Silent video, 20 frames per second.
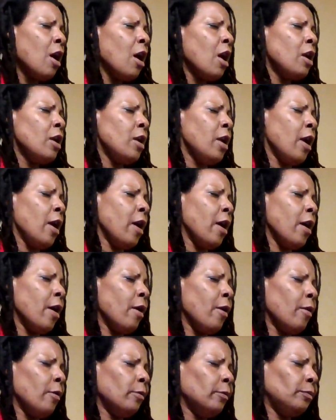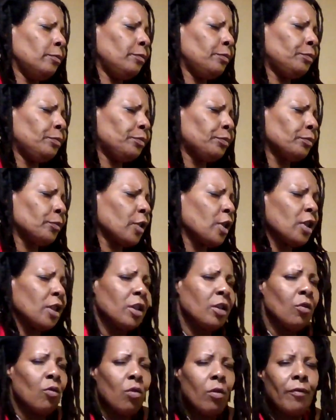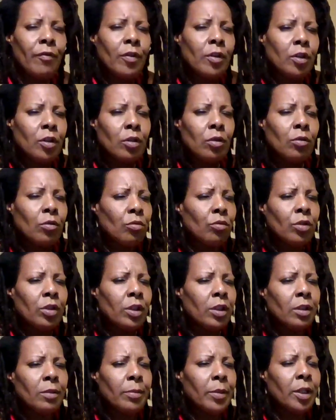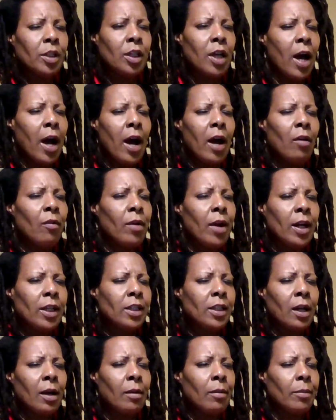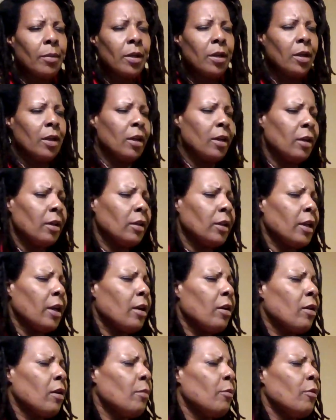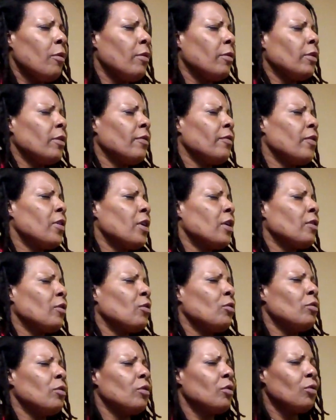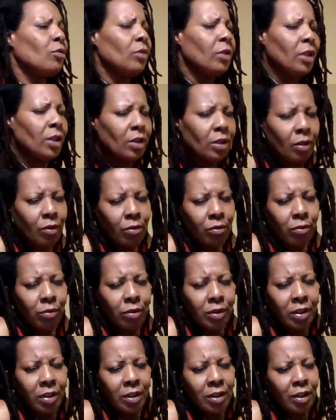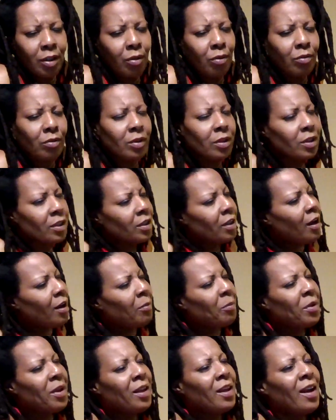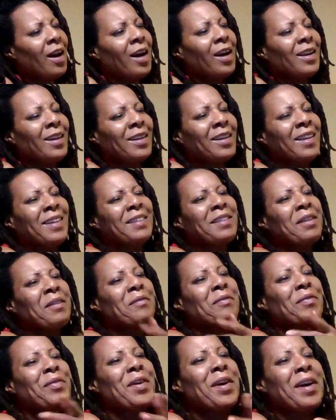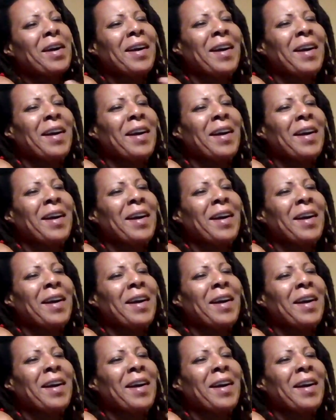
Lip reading: Now, because it offers solutions, bitch. I don't got time to be, now come on, what the fuck I'm going to do these circles and circles and tell me how to get the fuck out